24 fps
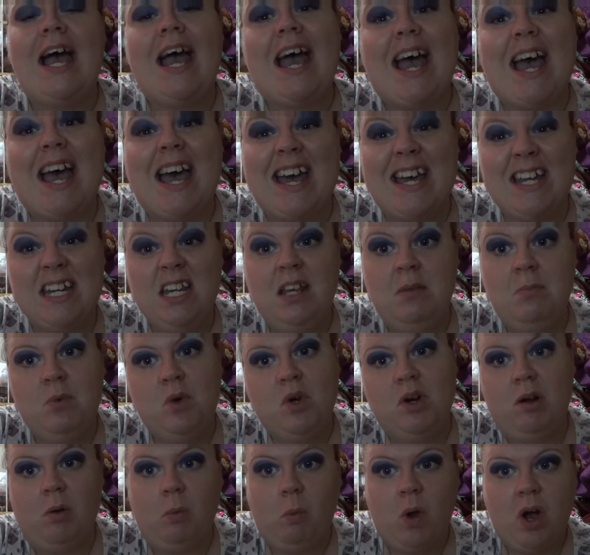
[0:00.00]
I need
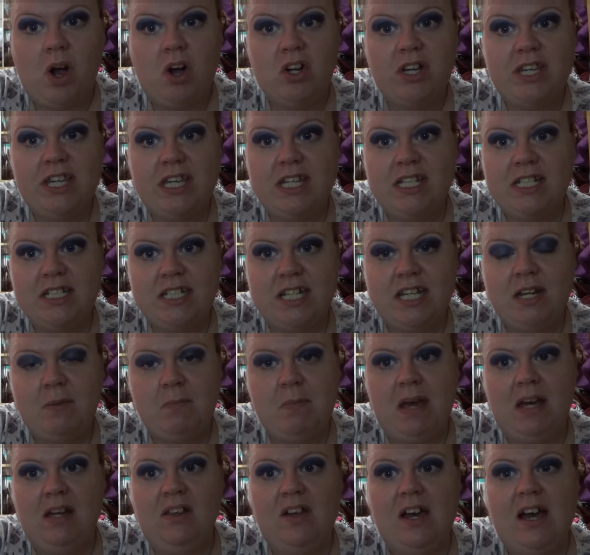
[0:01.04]
more walking done in
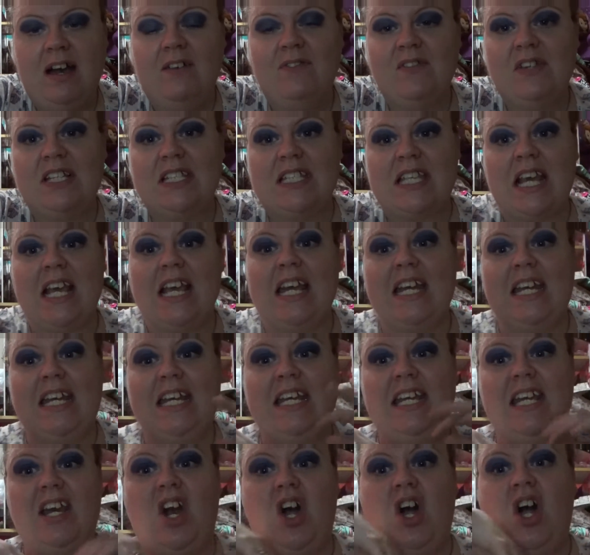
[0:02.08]
my life because I got to
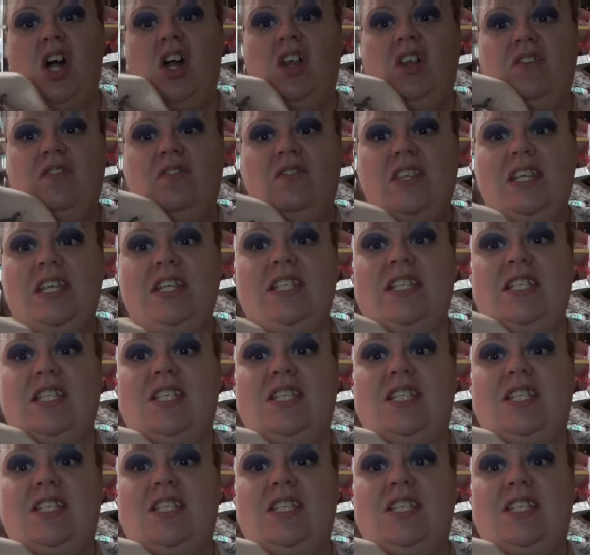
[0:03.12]
get all of this